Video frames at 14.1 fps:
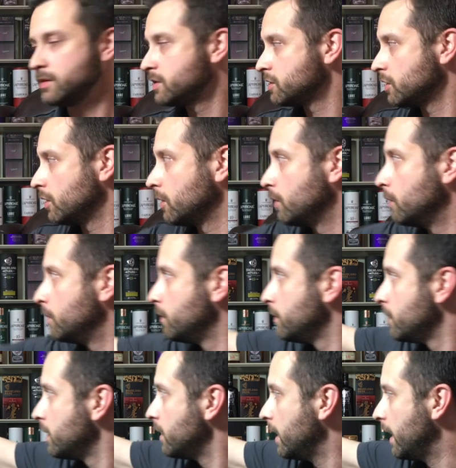So,
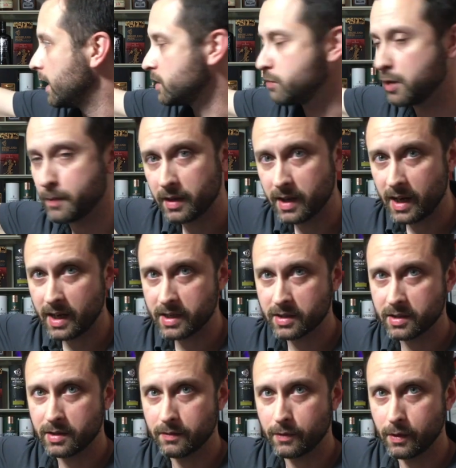ex-bourbon
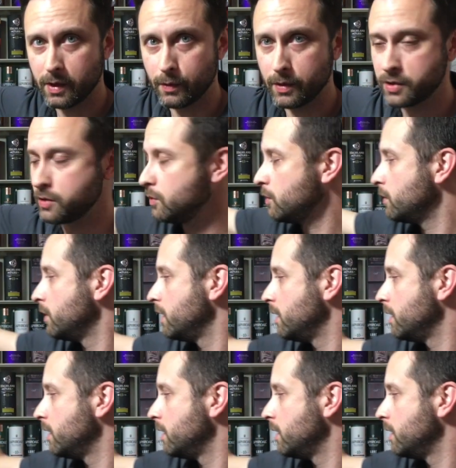casks for the original,